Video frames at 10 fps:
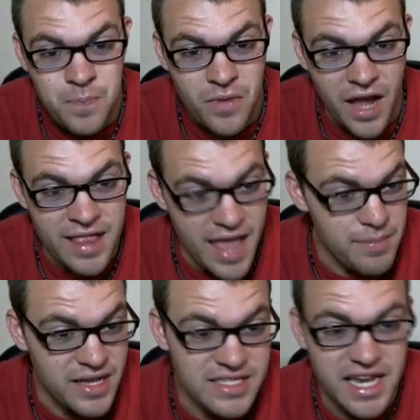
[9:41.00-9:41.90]
and that
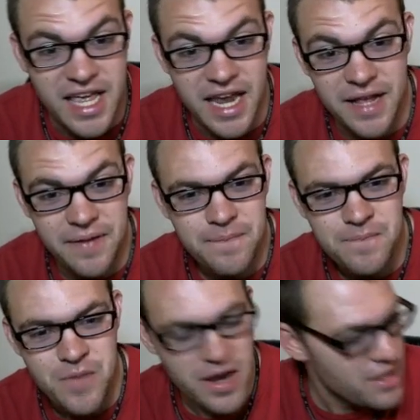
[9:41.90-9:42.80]
means I get it,
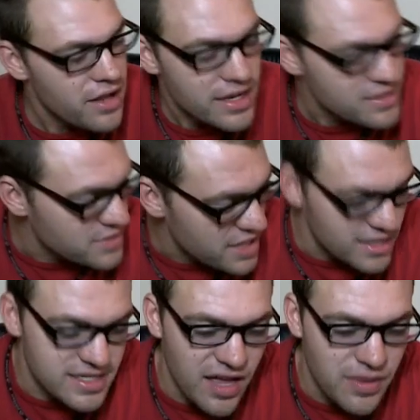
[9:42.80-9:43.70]
right? You guys ever see
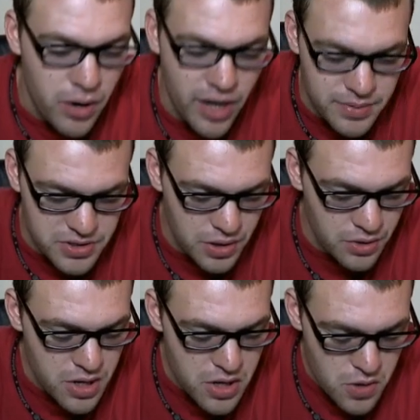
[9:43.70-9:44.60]
that South Park
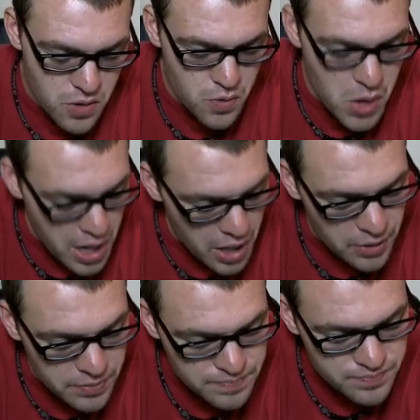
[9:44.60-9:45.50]
episode
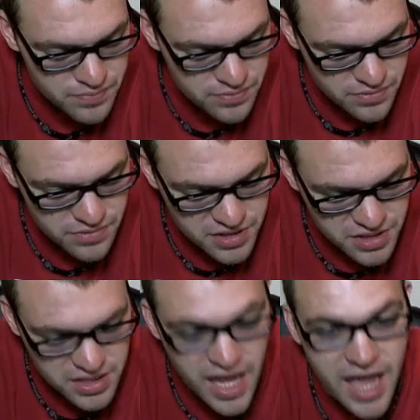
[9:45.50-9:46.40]
where
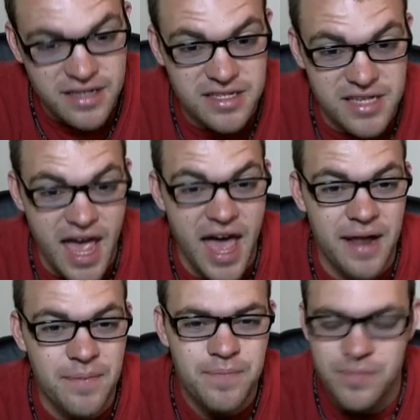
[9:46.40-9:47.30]
Stan's
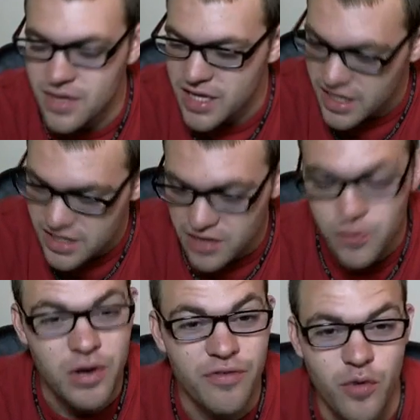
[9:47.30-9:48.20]
dad gets on the
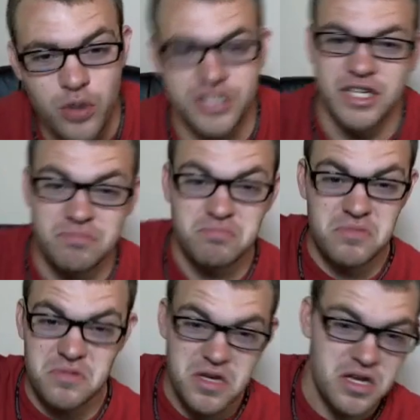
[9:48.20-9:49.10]
Wheel of Fortune,
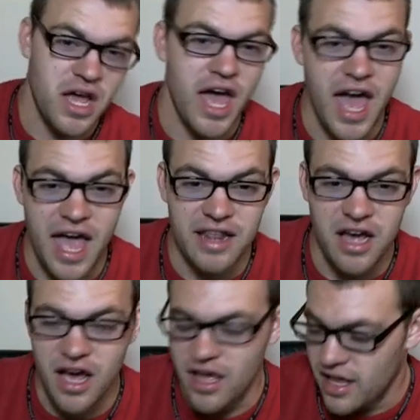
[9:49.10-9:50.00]
and
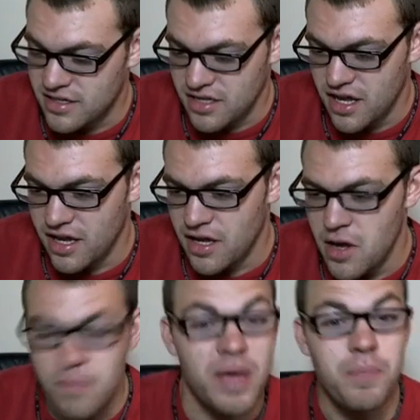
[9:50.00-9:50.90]
it's like,
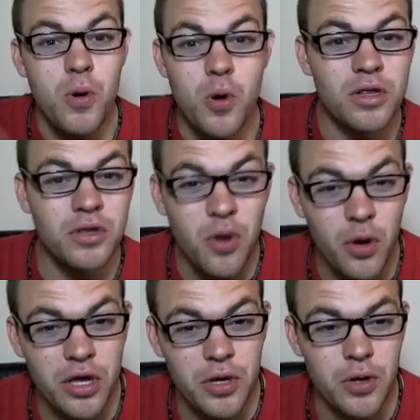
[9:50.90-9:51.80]
people who
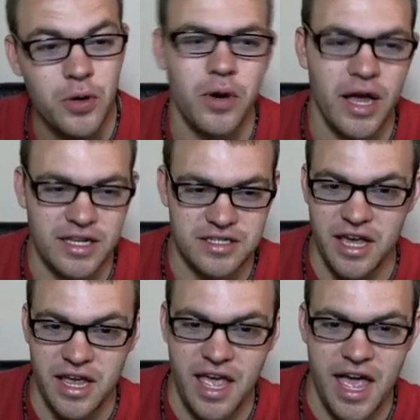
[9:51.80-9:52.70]
annoy you, and it's
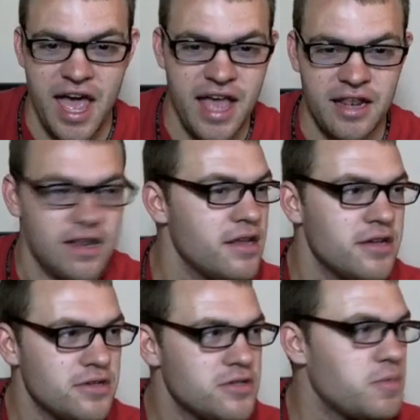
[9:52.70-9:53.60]
like N
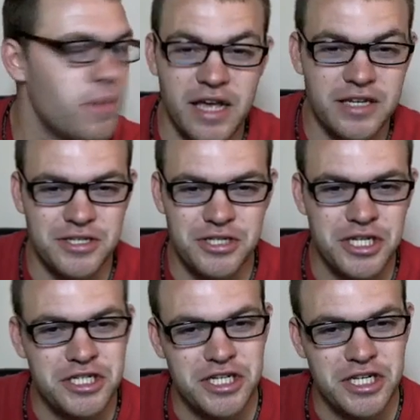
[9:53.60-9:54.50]
space
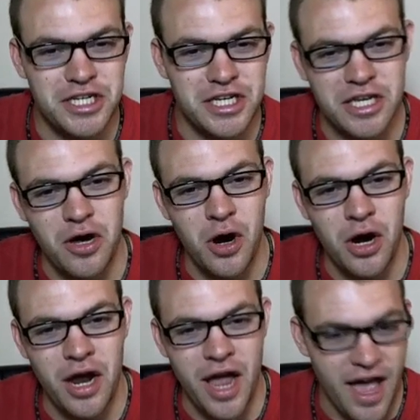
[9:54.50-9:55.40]

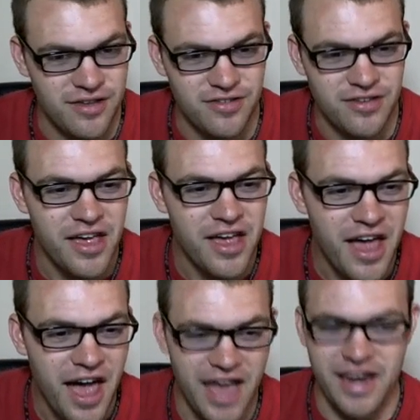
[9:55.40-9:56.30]
GGERS,
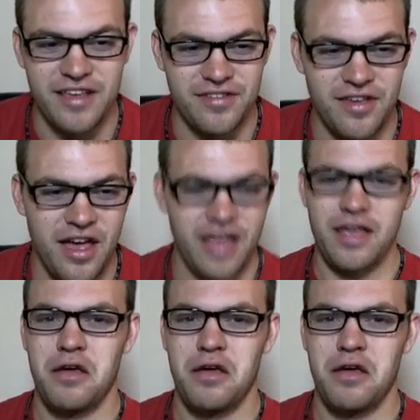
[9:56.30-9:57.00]
and he's like,